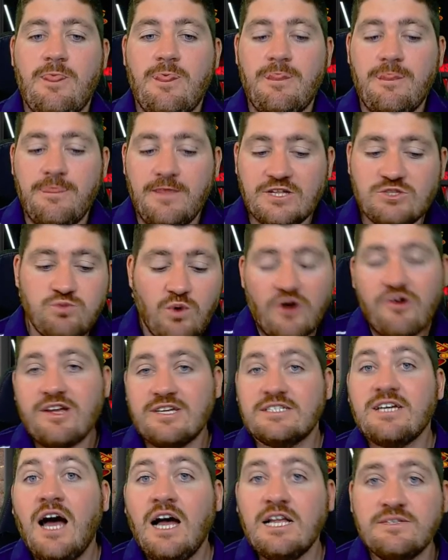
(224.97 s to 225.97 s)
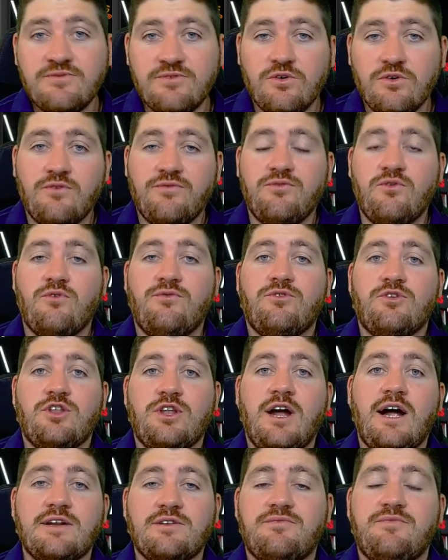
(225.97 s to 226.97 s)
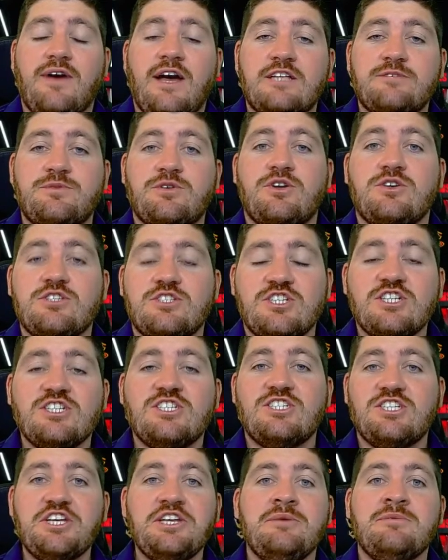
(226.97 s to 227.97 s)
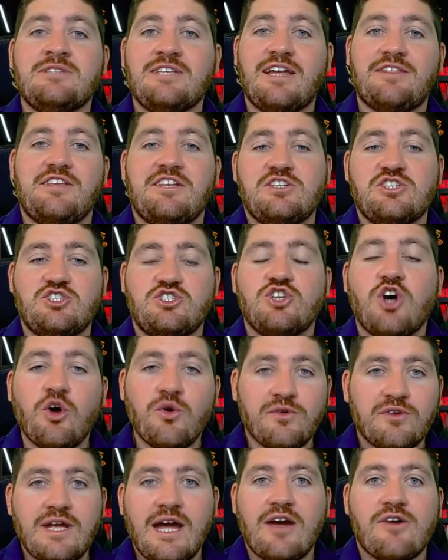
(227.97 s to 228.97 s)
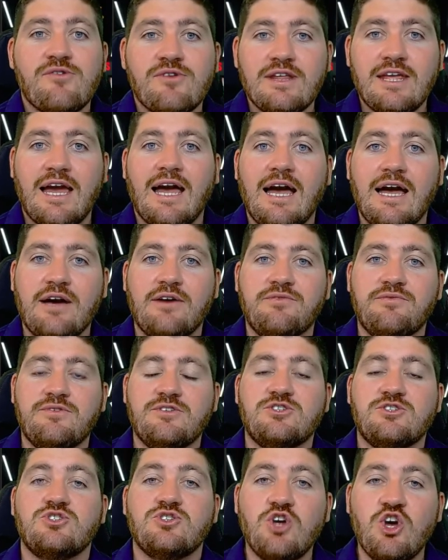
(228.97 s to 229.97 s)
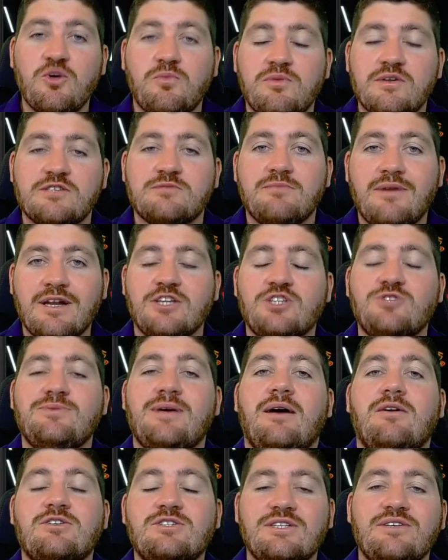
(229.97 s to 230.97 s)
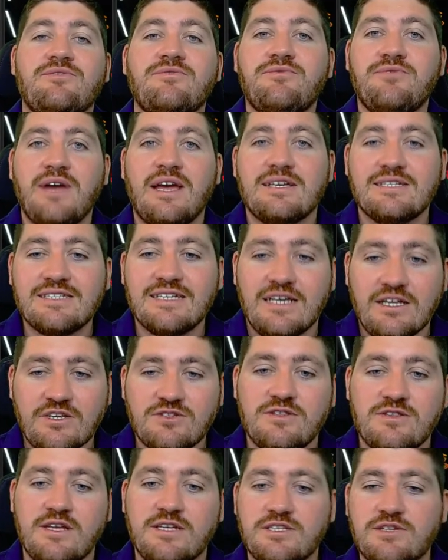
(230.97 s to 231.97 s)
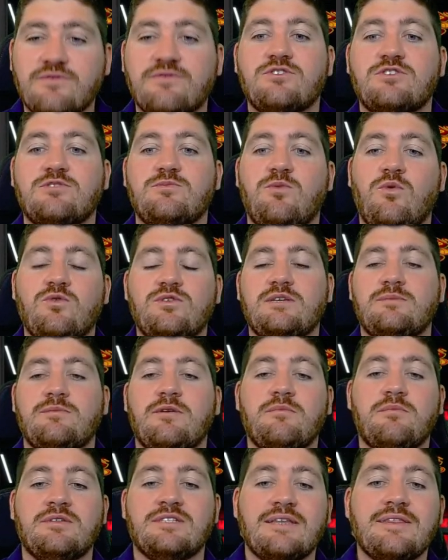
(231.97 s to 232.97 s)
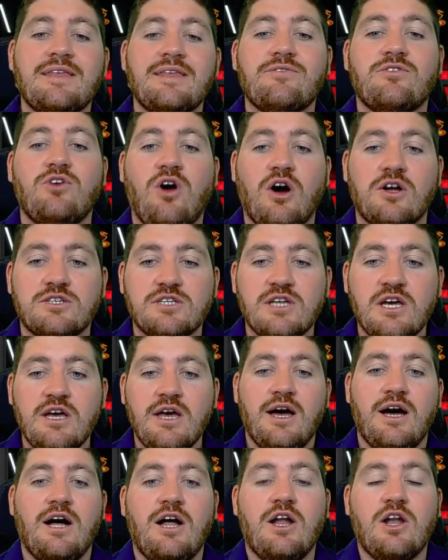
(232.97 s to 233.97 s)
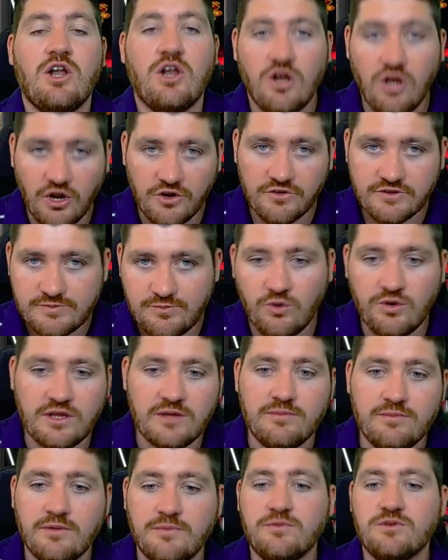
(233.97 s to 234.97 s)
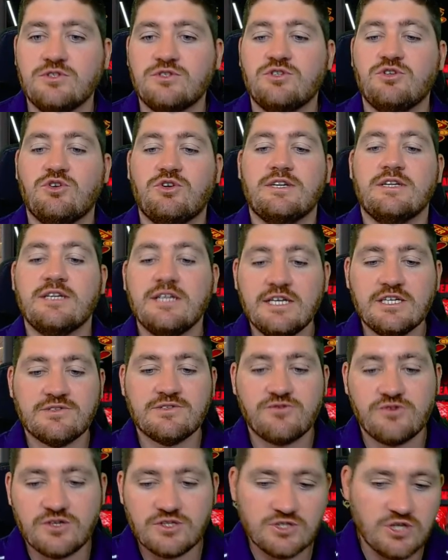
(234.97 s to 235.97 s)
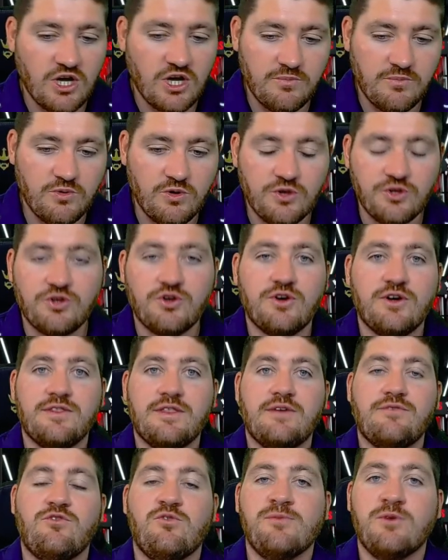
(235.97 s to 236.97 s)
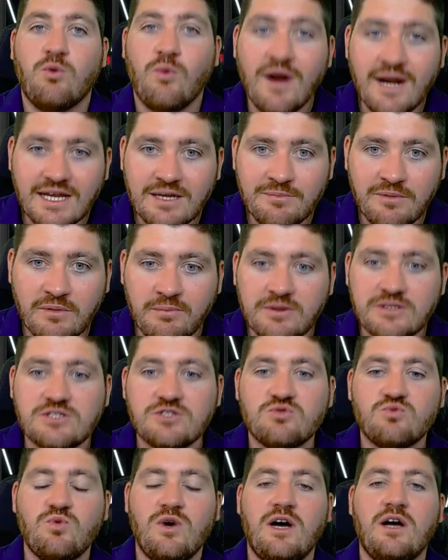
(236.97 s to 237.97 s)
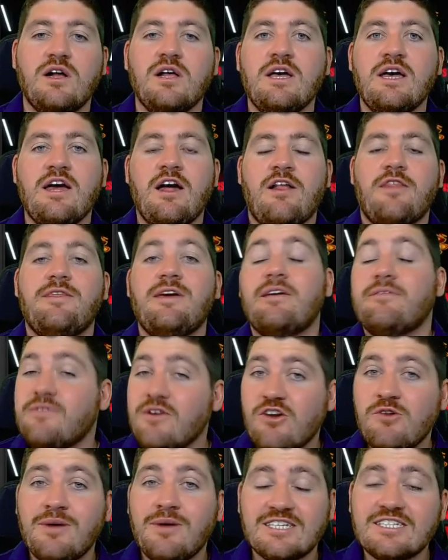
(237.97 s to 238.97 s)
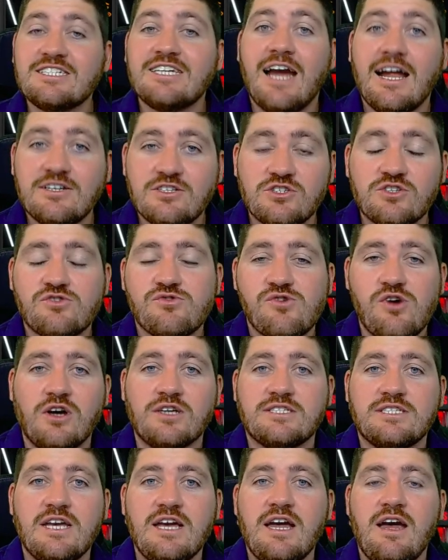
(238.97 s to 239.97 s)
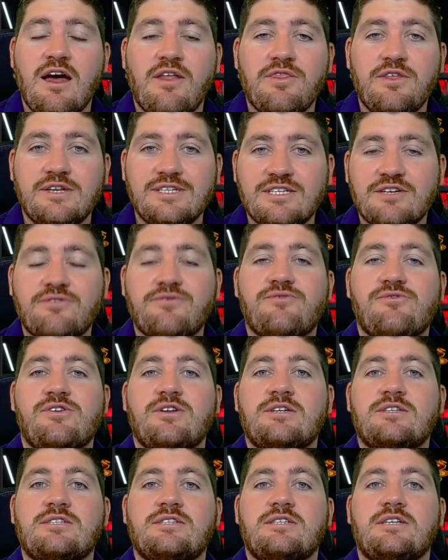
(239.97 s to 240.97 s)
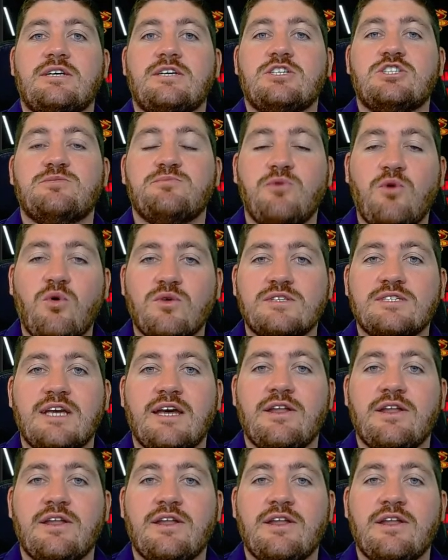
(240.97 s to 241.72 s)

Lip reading: It's worrying signs for United fans, because it just seems like they just don't currently have surplus money to be able to invest into their different sporting commitments. And they've got a lot of sporting commitments. You look at Nice, for example, you look at their Formula One commitments as well. They're very much scattered across the different sports and